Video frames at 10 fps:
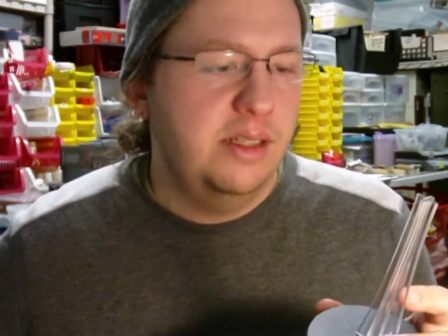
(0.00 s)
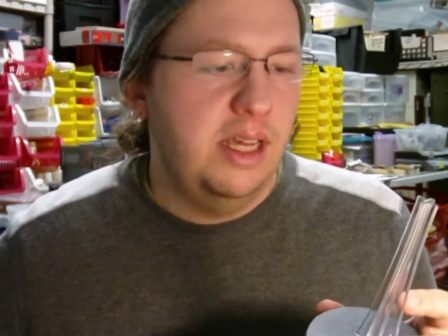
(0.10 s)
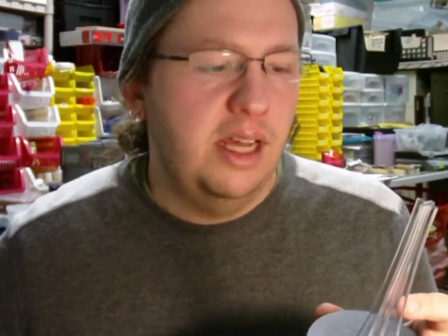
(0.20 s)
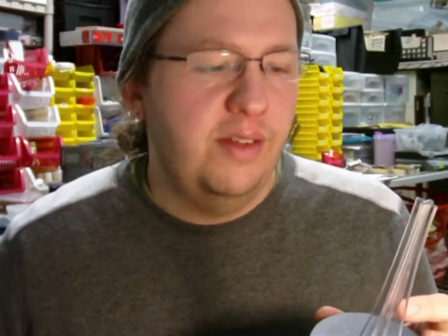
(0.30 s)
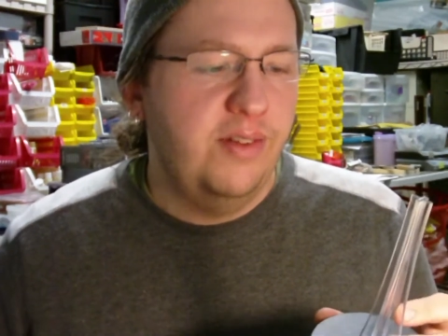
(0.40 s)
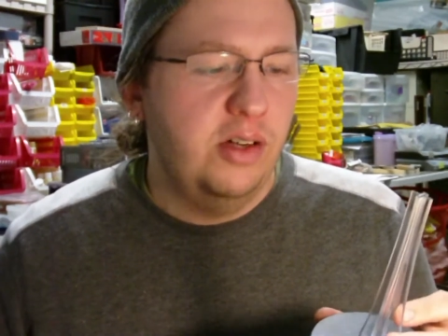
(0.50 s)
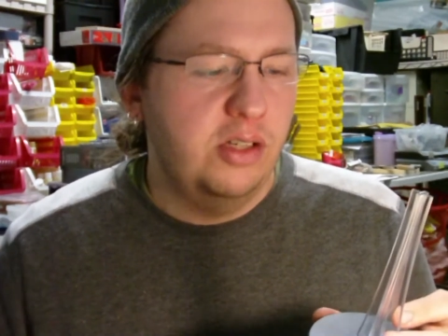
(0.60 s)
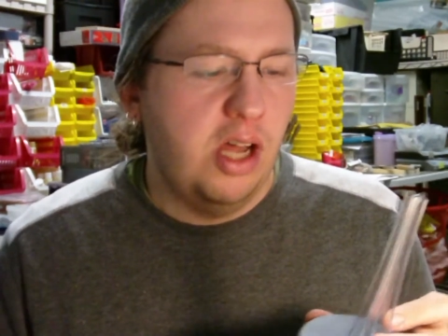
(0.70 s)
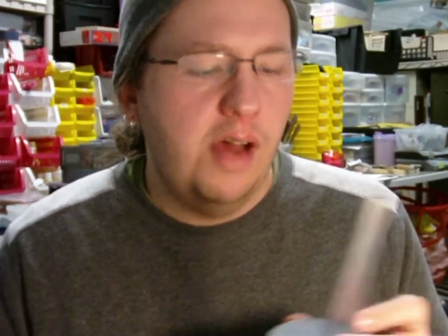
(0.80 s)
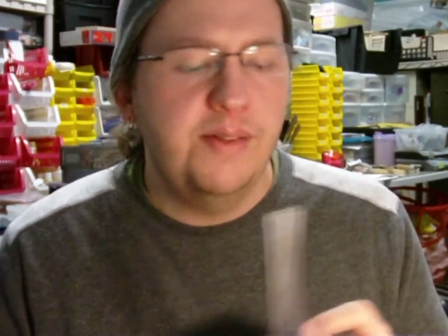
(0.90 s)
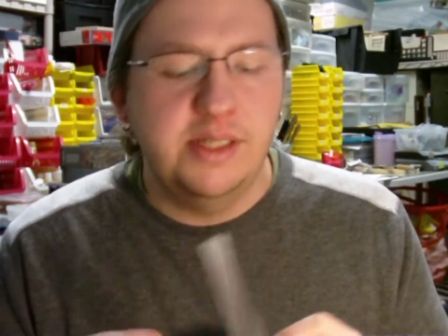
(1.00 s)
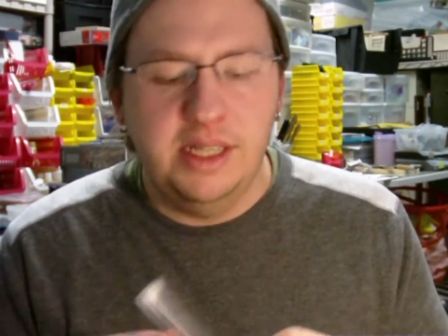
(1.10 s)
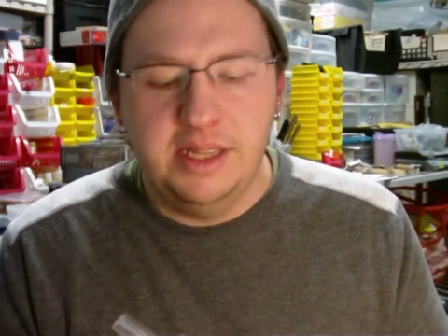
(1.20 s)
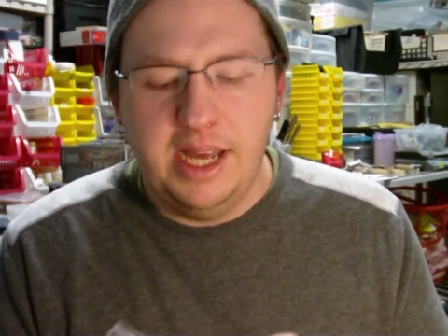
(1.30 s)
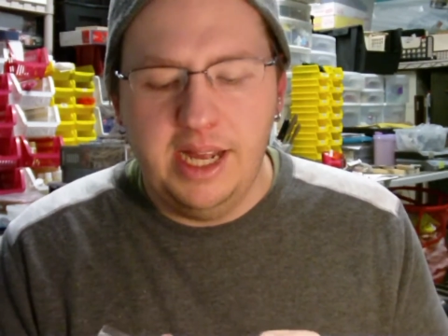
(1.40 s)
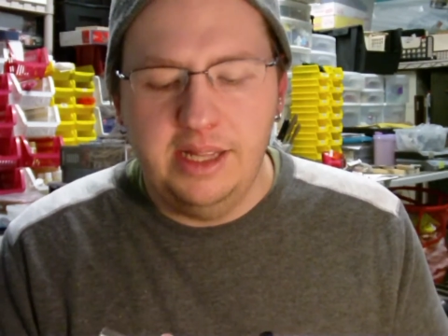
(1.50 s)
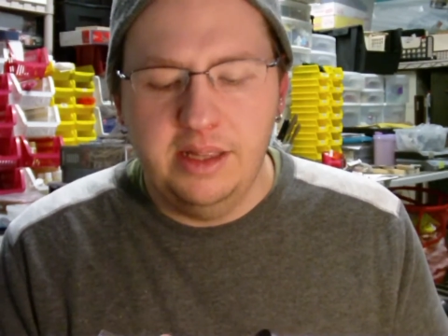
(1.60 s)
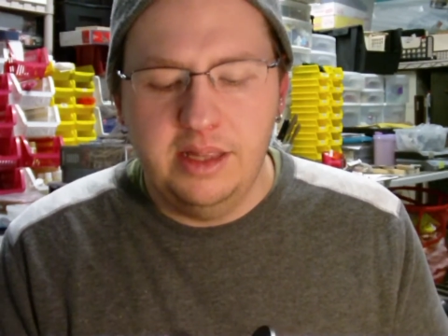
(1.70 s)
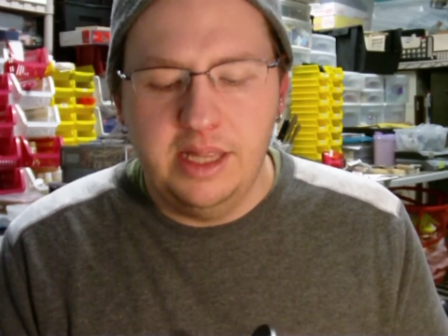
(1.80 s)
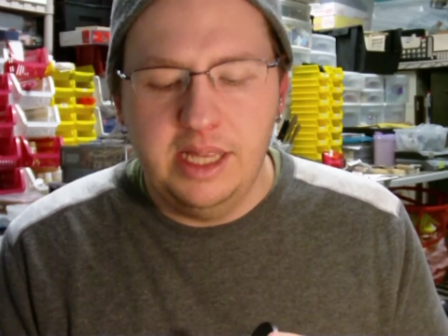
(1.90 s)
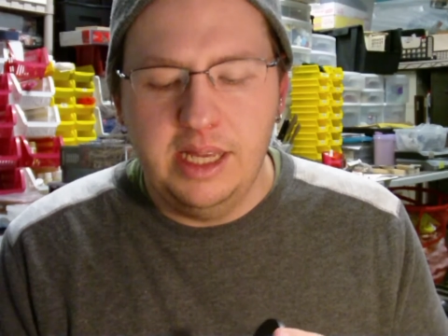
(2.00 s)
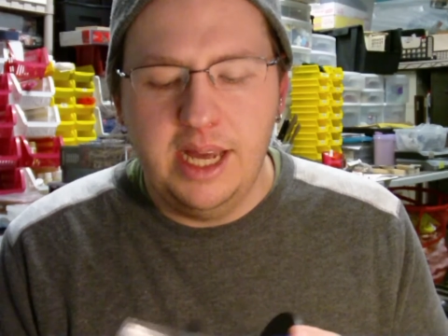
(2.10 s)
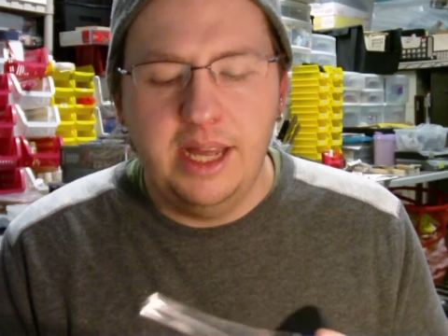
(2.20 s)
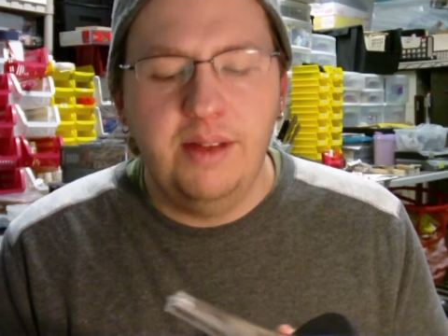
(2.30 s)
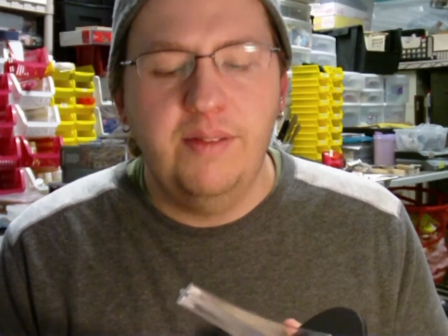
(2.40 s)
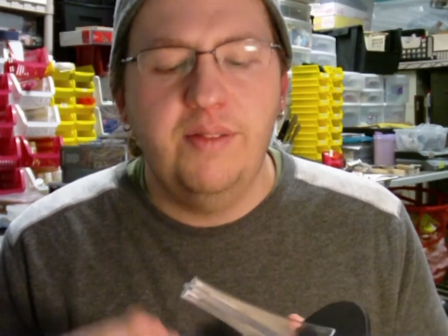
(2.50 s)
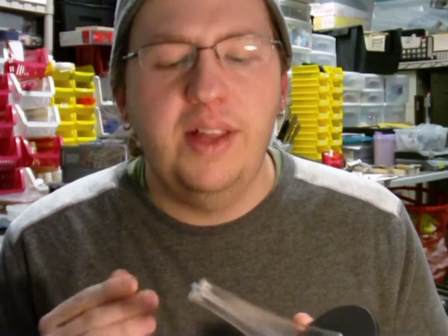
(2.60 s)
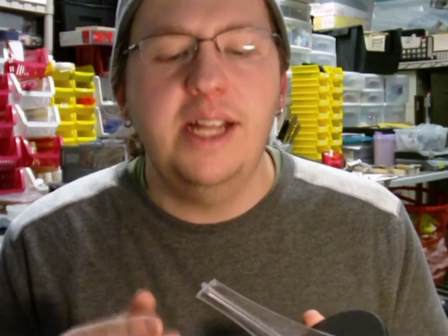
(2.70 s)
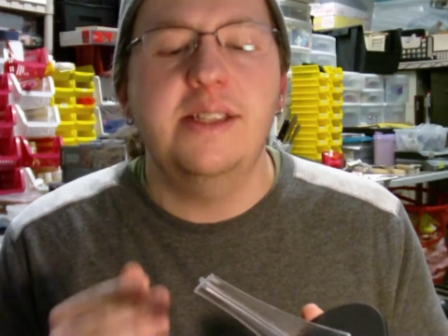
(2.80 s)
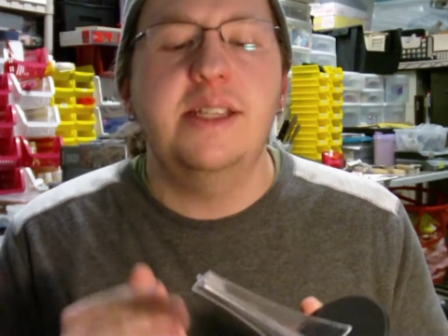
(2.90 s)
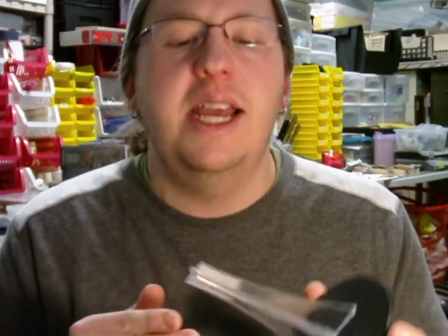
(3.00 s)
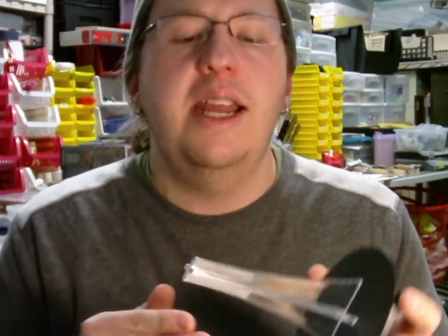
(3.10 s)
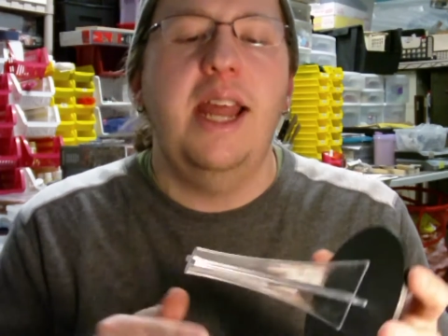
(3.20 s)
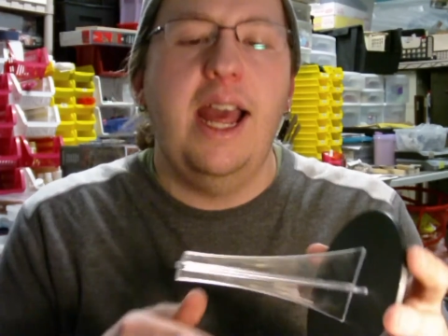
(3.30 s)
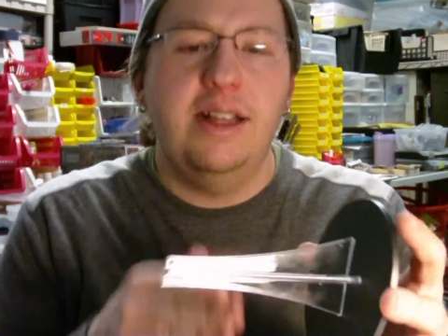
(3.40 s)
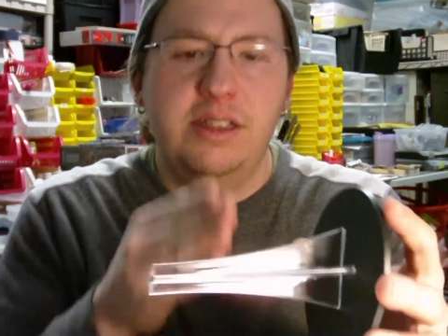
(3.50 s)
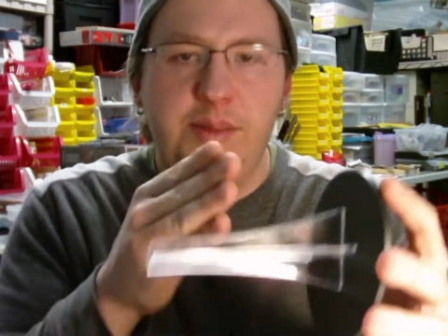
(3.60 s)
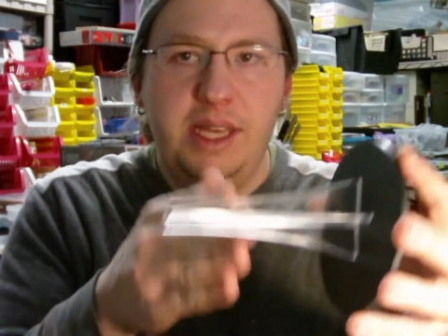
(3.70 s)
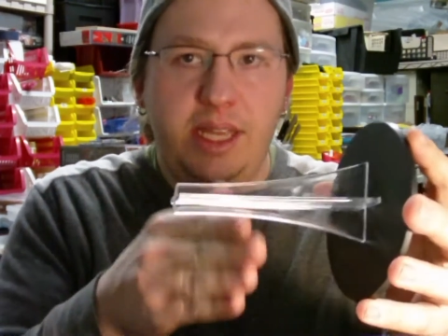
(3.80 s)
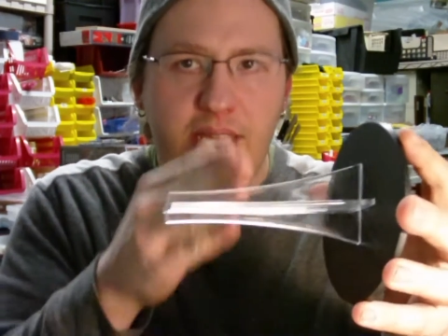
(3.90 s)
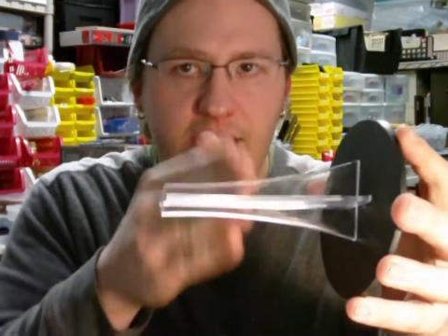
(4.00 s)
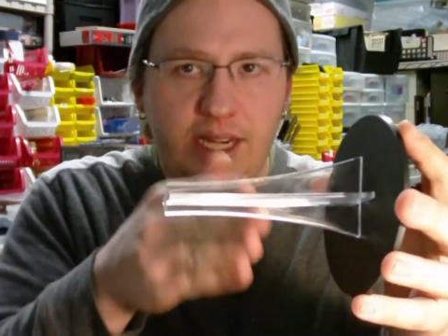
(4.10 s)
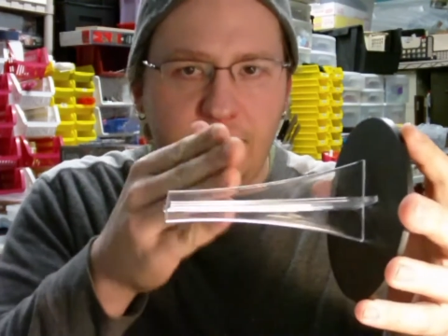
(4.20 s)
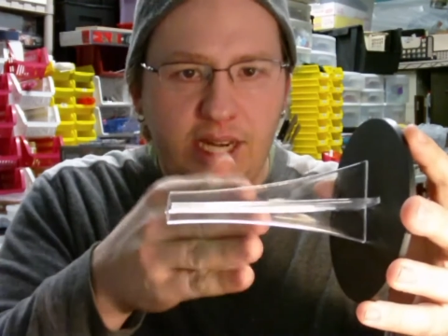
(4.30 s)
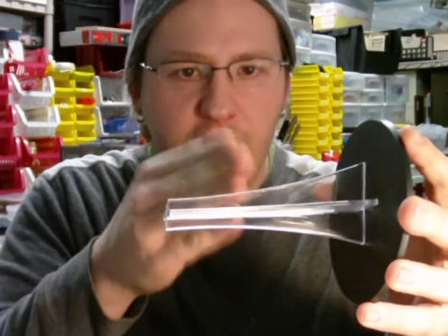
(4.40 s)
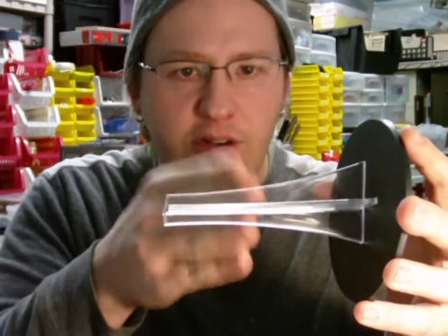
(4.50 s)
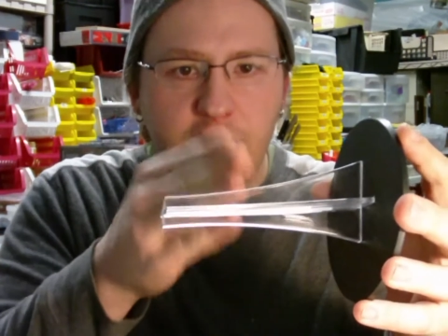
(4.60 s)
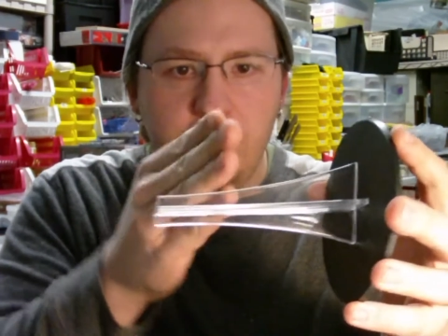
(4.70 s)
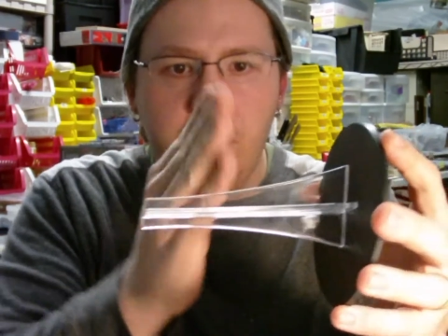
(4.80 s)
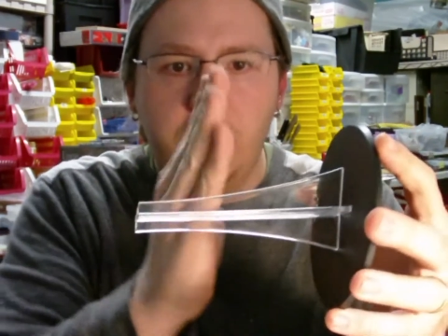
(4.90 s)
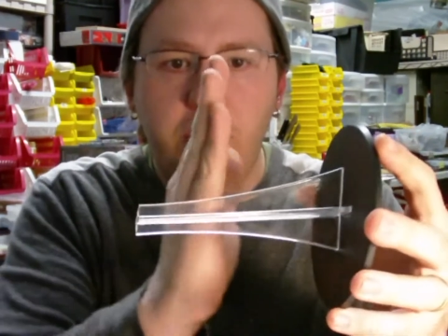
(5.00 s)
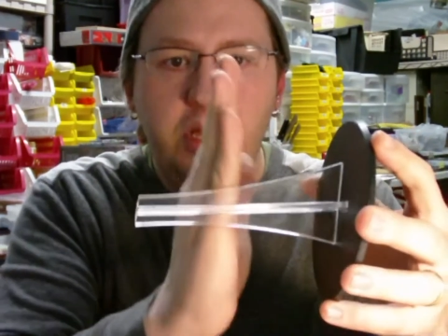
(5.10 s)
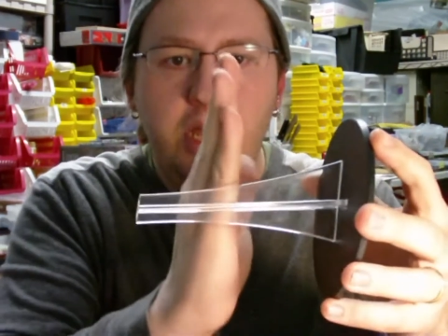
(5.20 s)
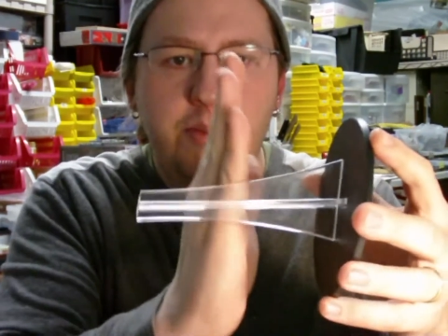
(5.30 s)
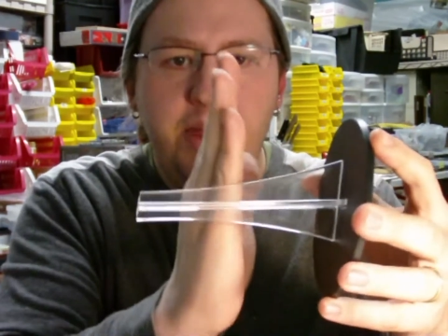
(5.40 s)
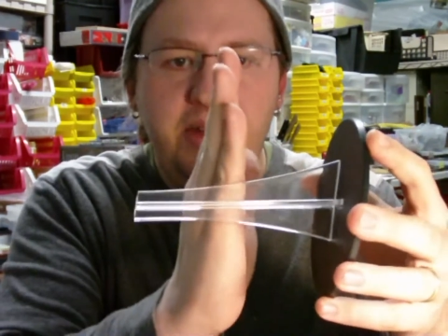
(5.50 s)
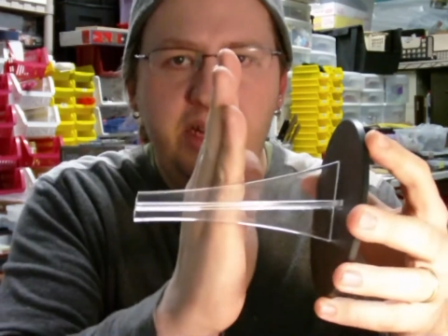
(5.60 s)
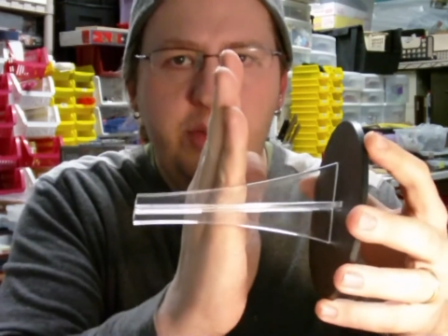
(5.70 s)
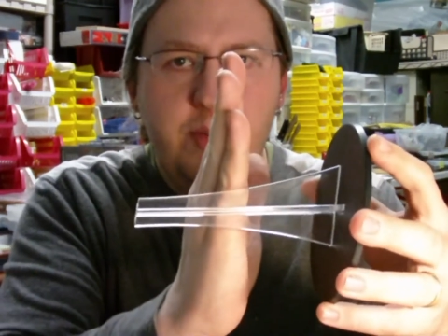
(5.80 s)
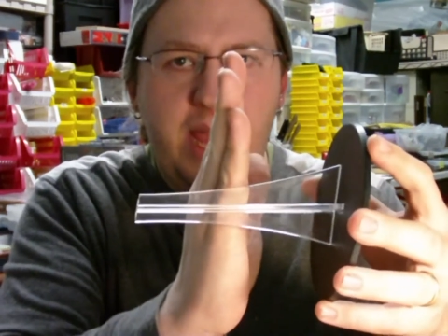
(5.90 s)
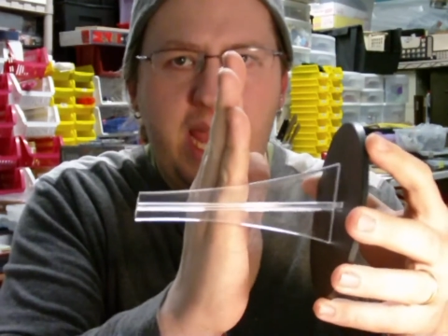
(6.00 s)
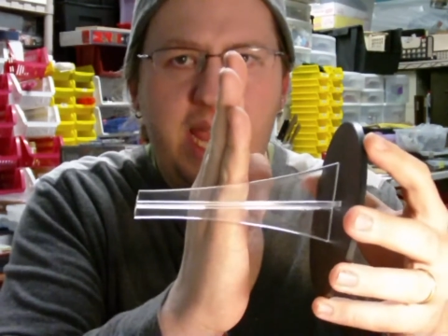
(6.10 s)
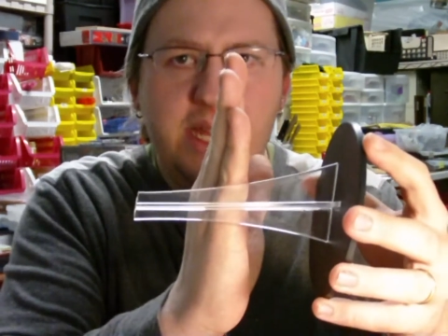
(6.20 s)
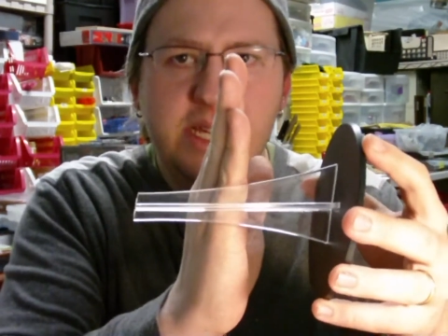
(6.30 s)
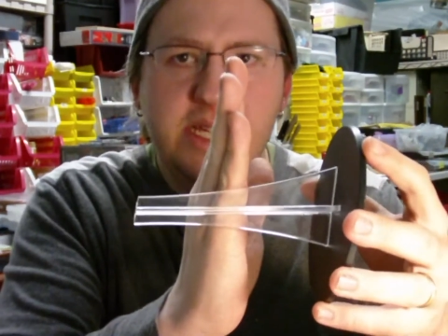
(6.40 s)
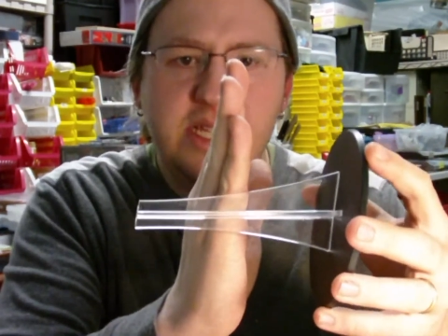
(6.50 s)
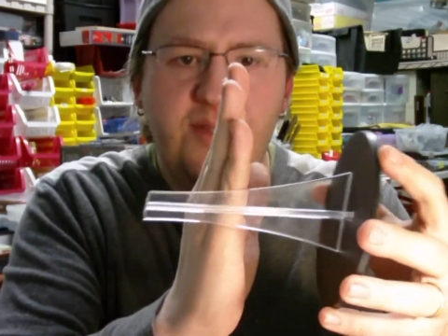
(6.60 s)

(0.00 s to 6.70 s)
The first off is that the flight stand has to be heated here in the middle, basically where my hand is.